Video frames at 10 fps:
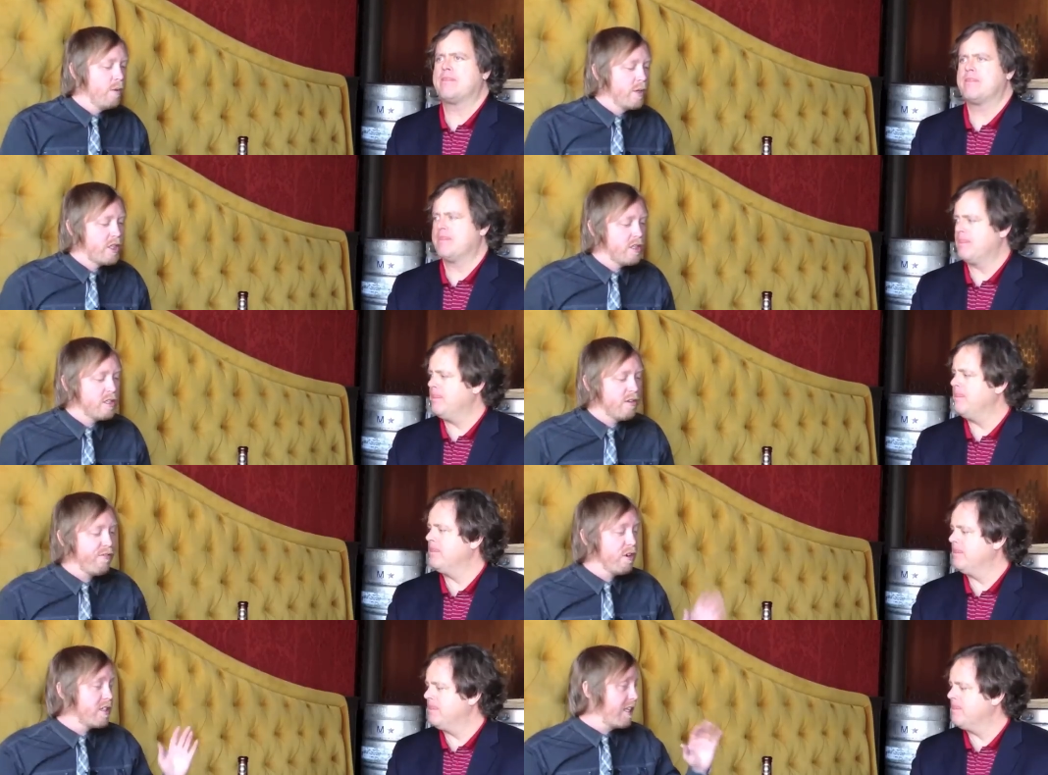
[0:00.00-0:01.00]
Speaker 1: which is the
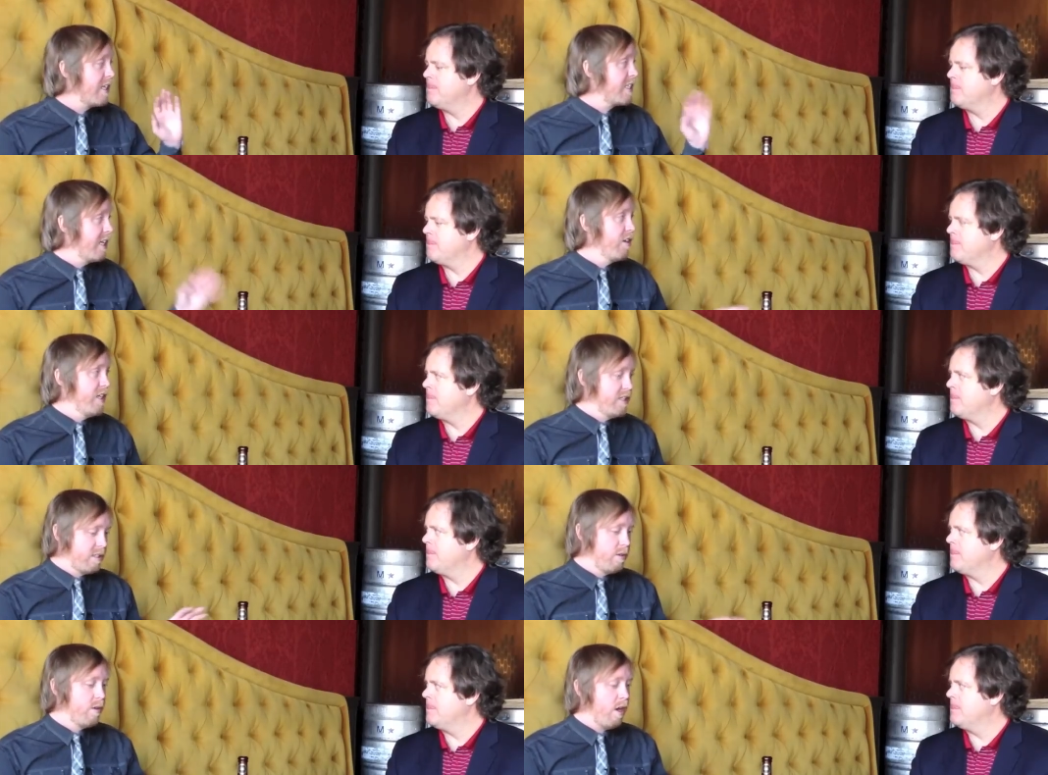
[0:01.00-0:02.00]
first in a
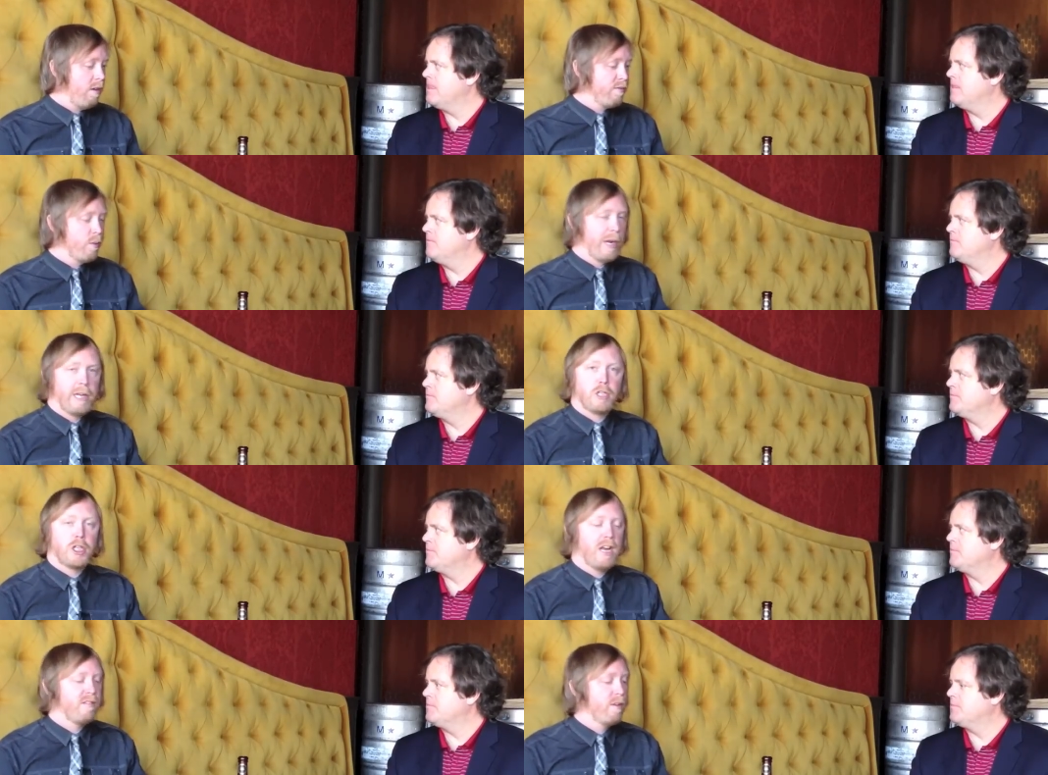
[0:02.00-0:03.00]
series, um, from what I
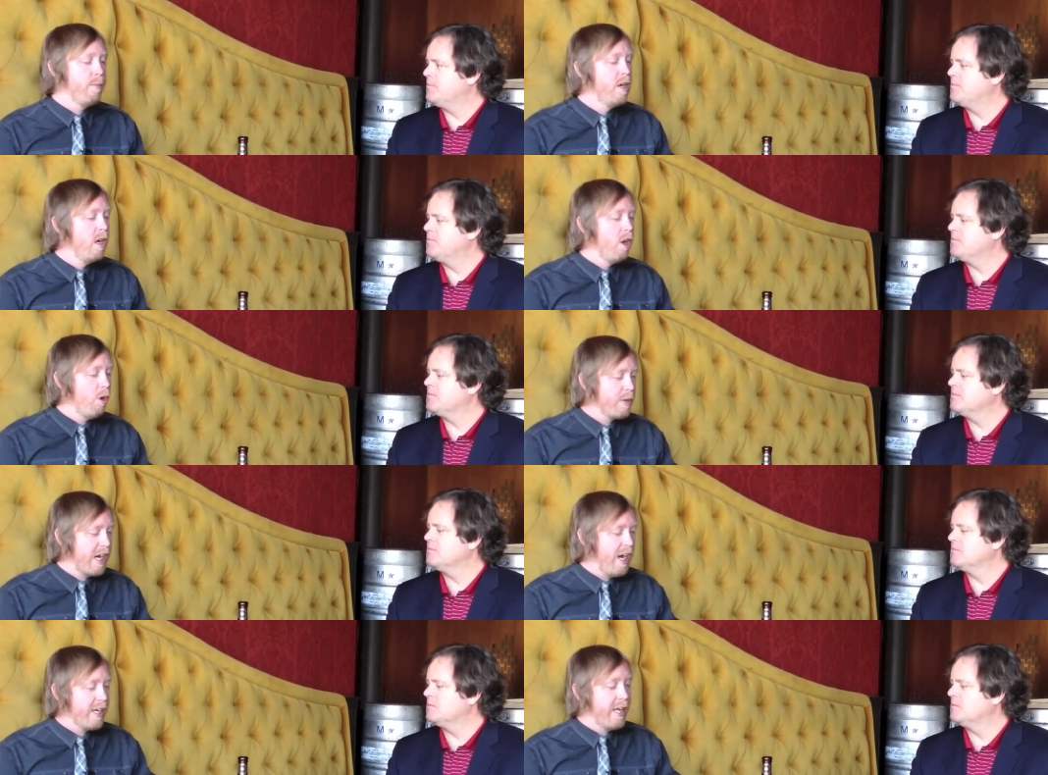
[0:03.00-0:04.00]
understand, from
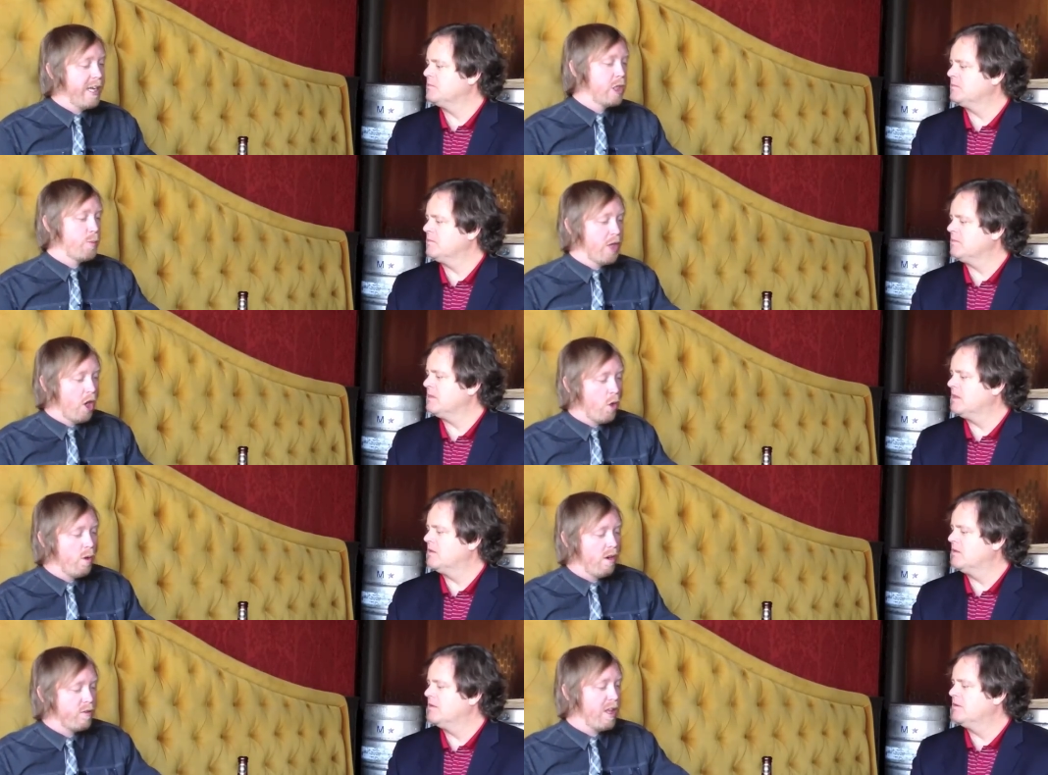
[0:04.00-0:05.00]
Ommegang and H B O,
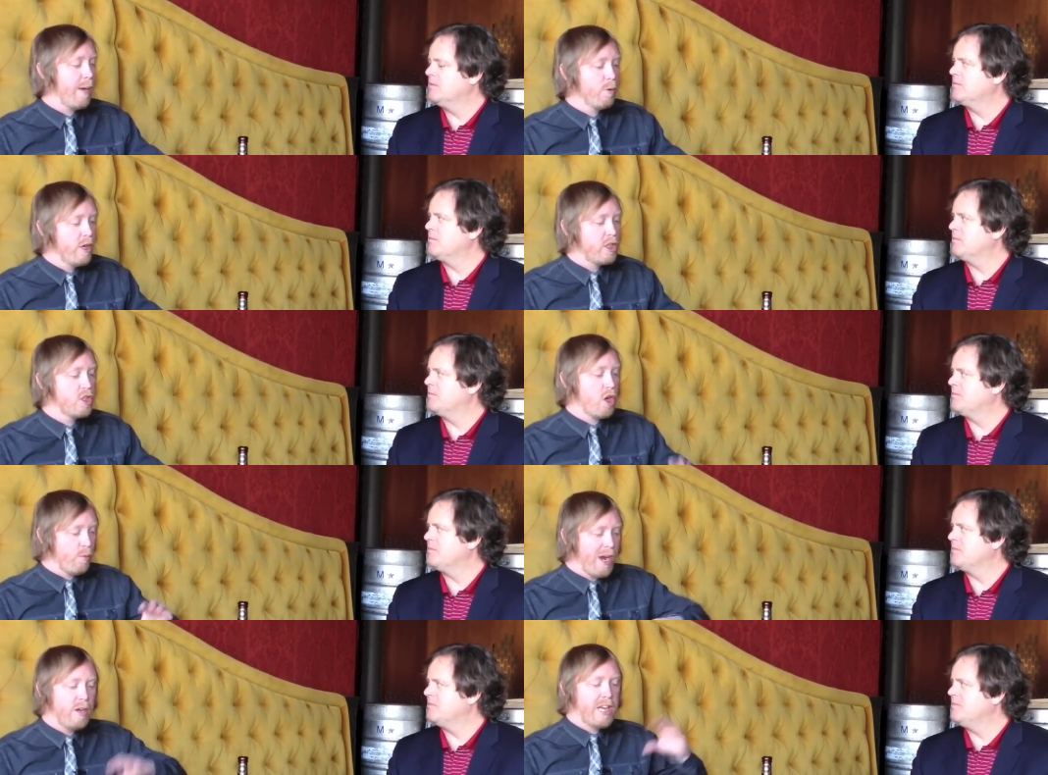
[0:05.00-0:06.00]
of collaborations
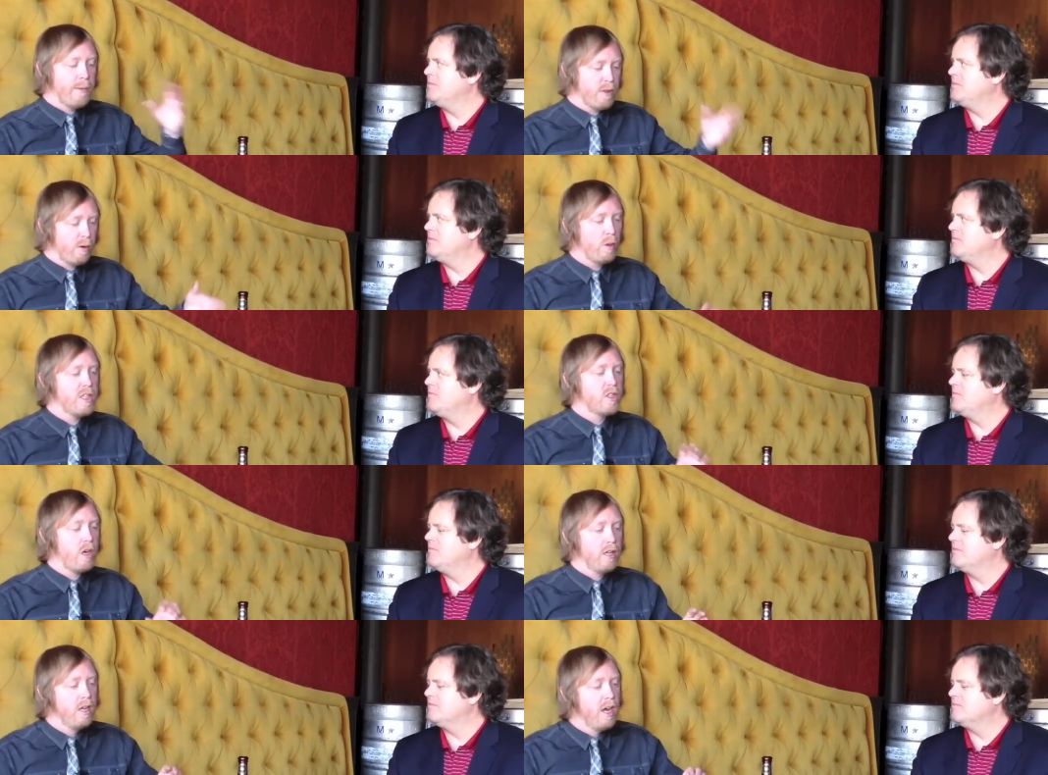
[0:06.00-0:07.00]
around Game of Thrones. It's
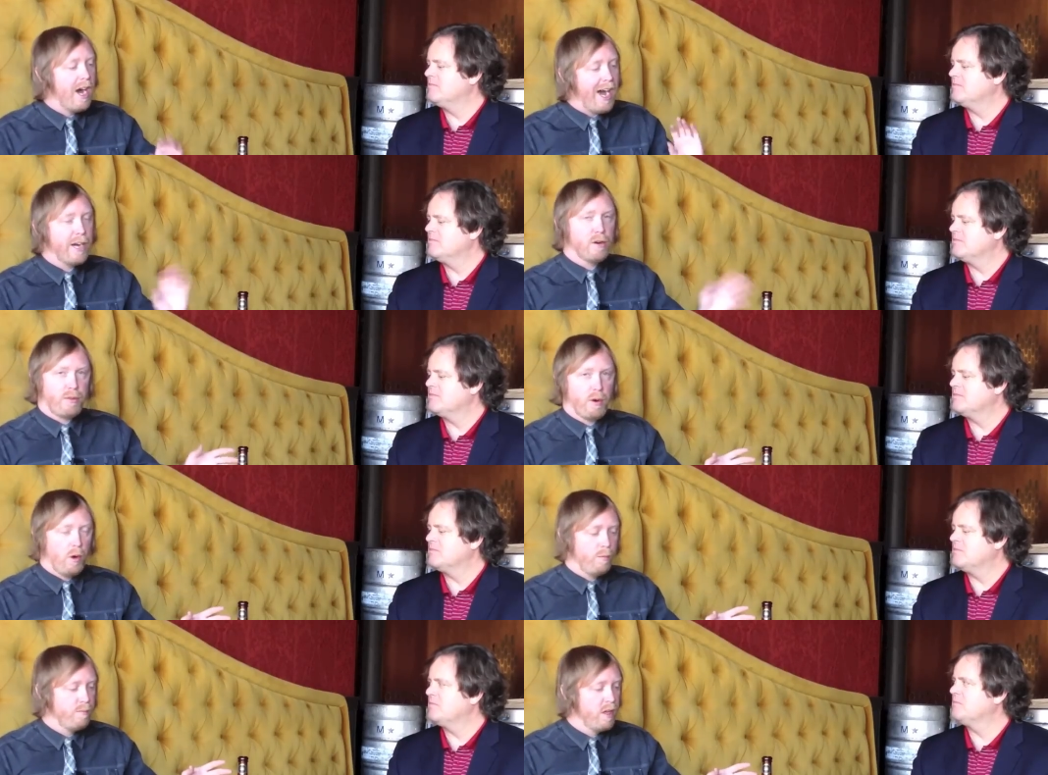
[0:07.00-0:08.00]
called Iron
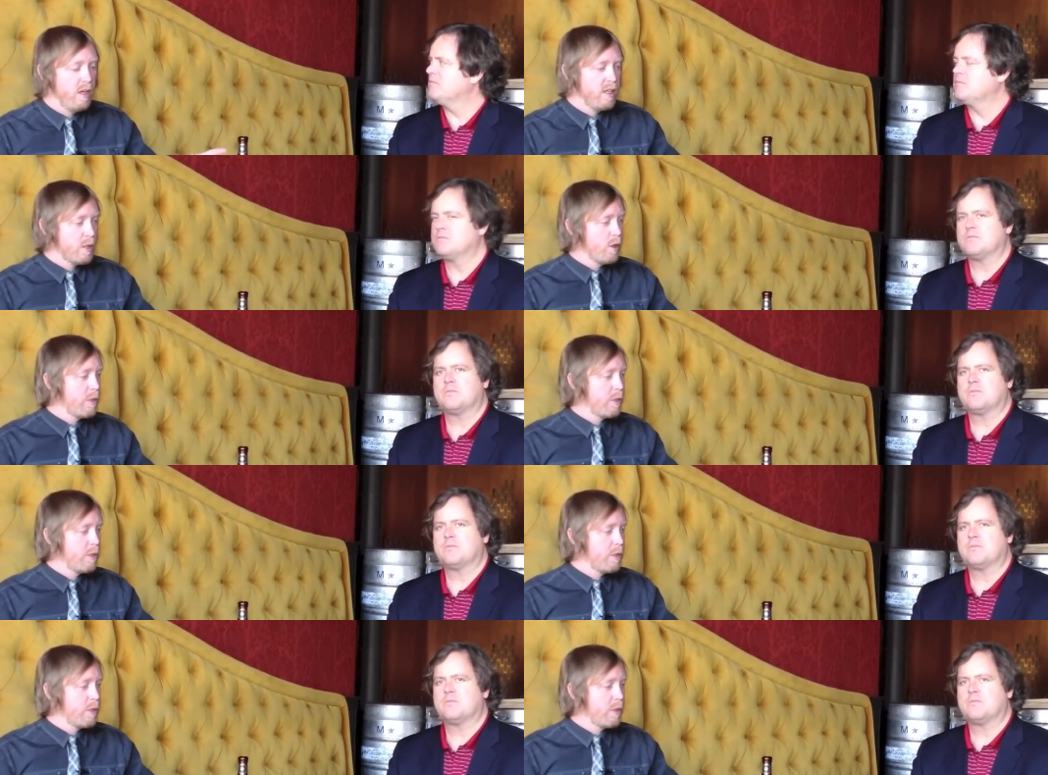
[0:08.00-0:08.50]
Throne. So it's